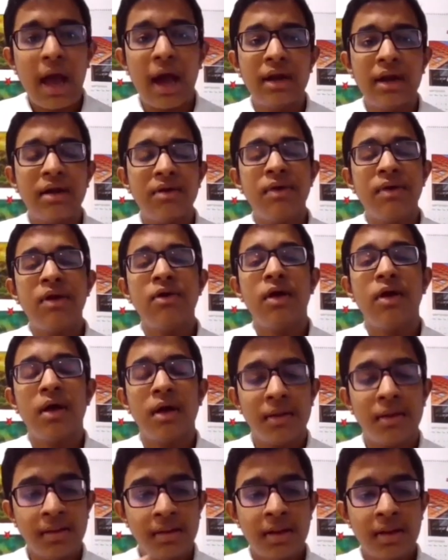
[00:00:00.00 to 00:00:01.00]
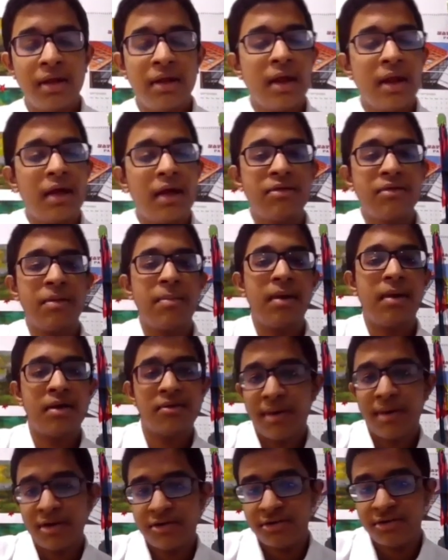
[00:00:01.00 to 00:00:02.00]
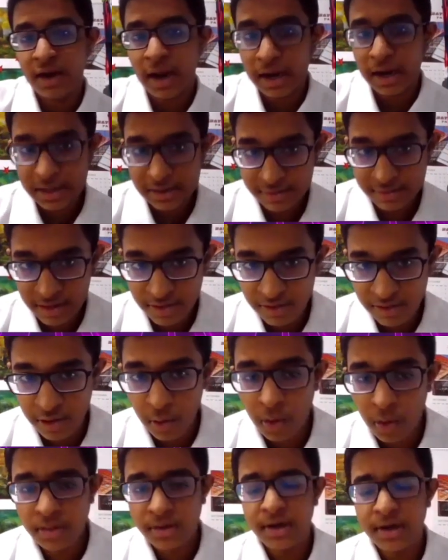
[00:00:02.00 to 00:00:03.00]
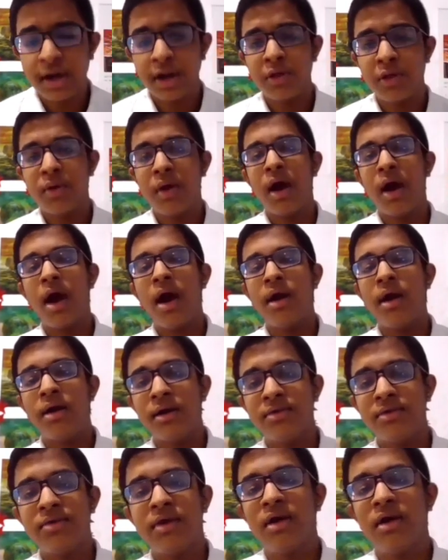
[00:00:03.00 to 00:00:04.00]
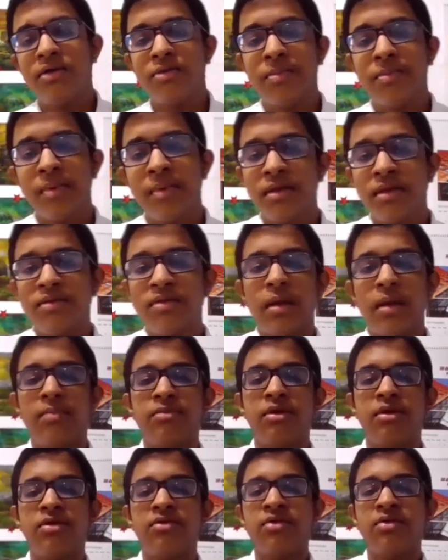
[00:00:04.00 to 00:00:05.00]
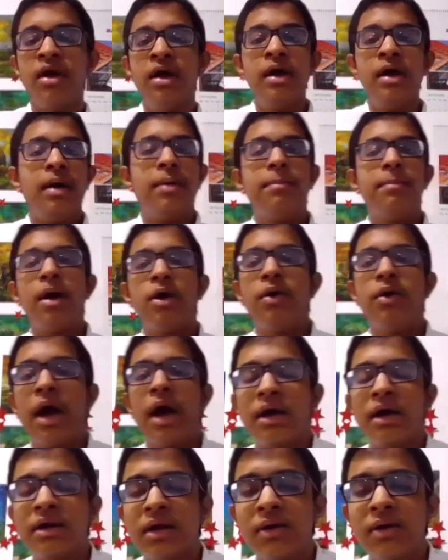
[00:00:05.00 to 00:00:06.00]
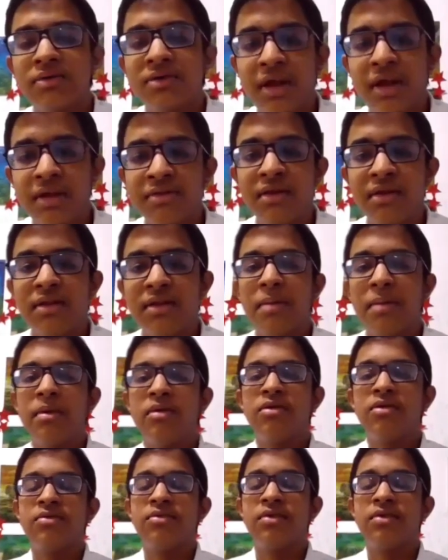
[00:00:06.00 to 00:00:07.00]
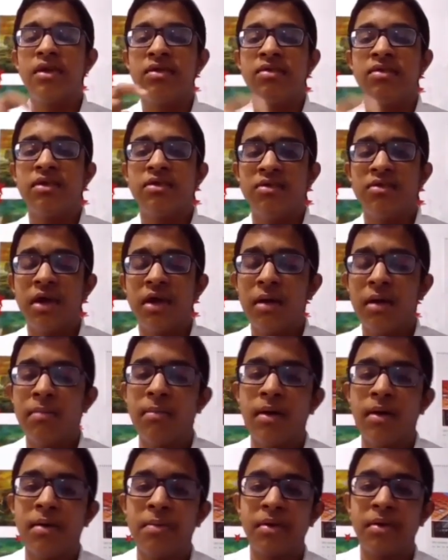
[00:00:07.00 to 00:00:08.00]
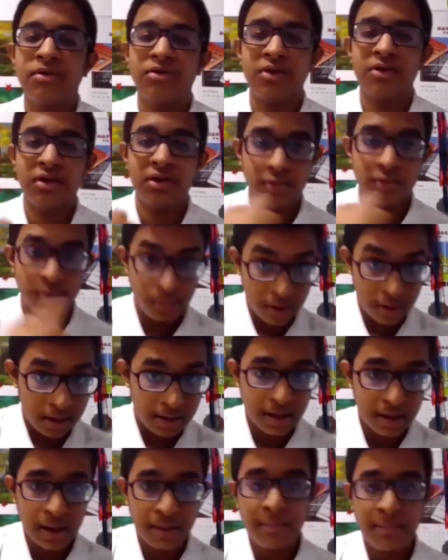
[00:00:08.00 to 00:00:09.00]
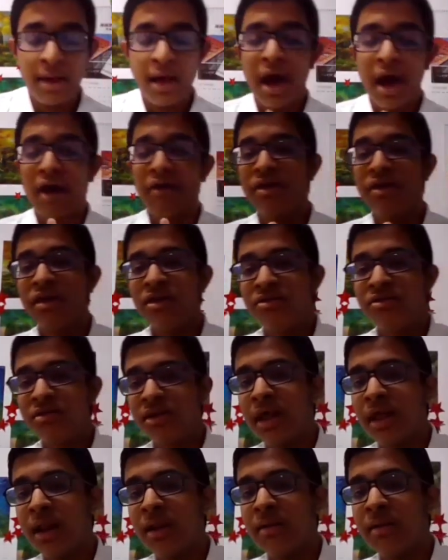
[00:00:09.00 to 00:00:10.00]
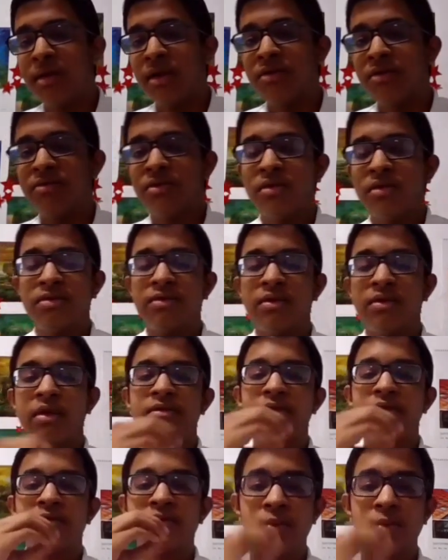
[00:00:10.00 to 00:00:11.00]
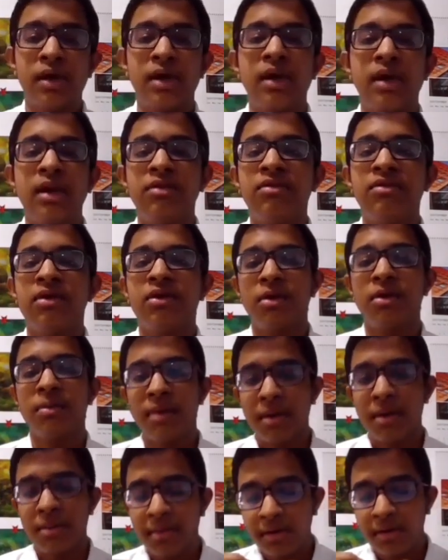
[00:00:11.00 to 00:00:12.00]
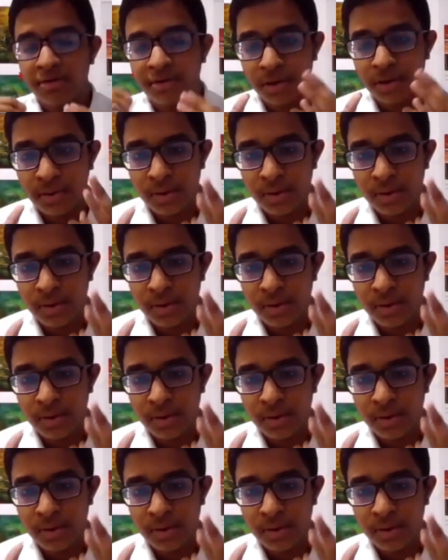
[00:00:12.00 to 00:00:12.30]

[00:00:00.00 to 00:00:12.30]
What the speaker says: And when it has the blood pressure and ECG, all the day your heart desires. Meet the Samsung's bioactive sensor that measures the ECG and blood pressure in real time. After initial calibration, the sensors quickly check your blood pressure.